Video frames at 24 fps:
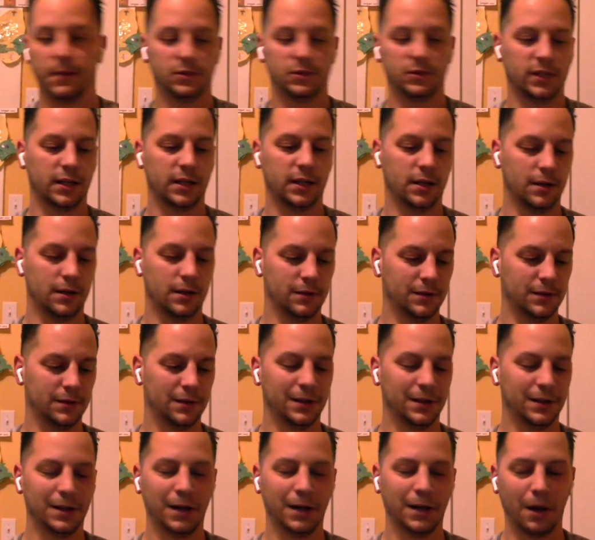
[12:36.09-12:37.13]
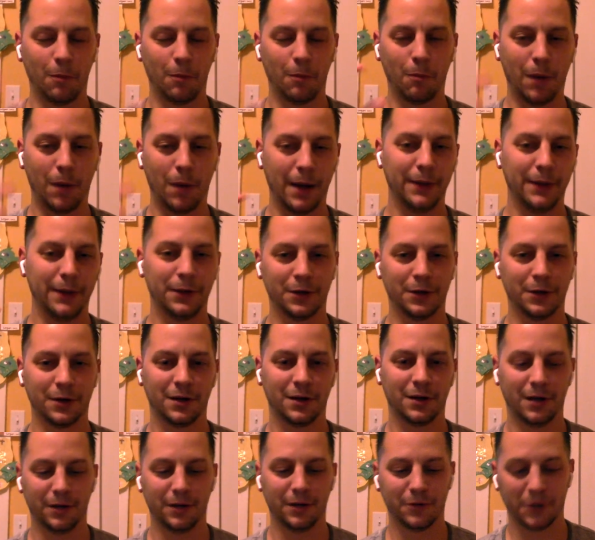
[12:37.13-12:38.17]
It's like a
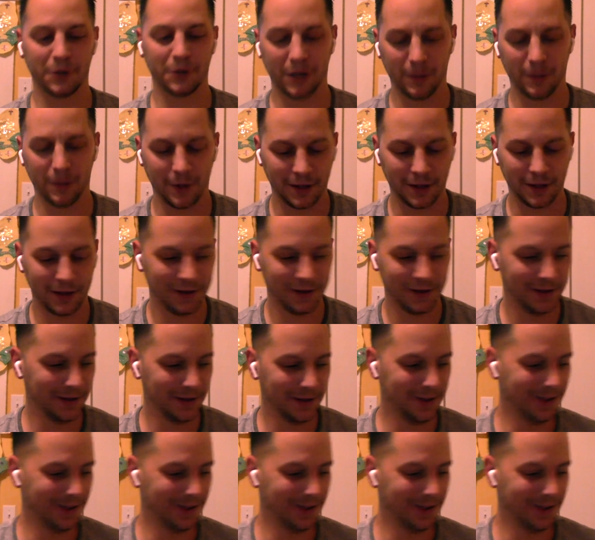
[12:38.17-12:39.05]
minor cover gimmick.